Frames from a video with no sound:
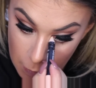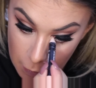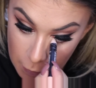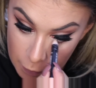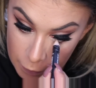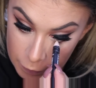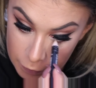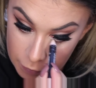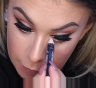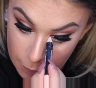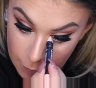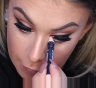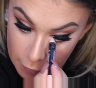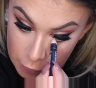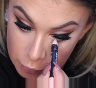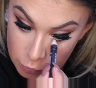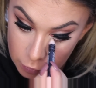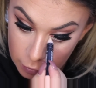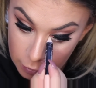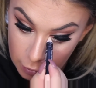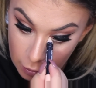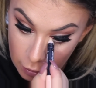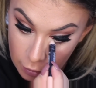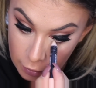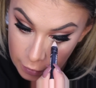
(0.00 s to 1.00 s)
just to make
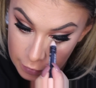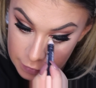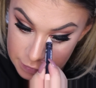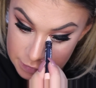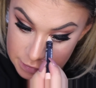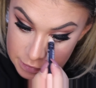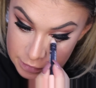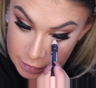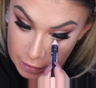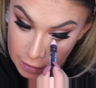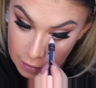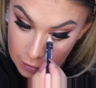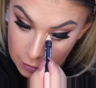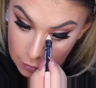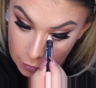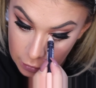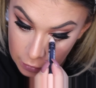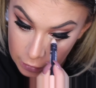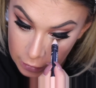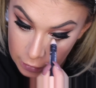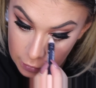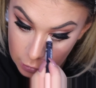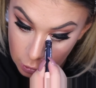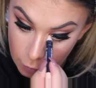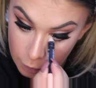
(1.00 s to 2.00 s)
sure the eyes stay
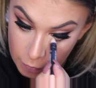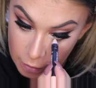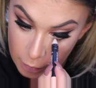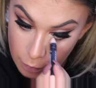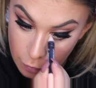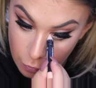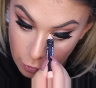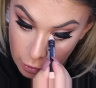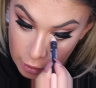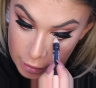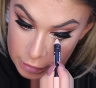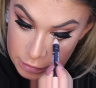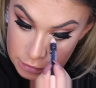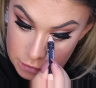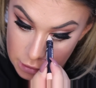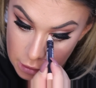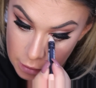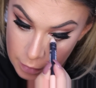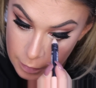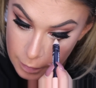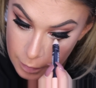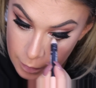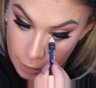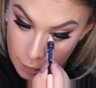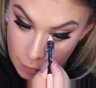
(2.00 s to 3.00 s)
like a little bit
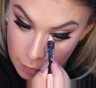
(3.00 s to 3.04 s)
brighter.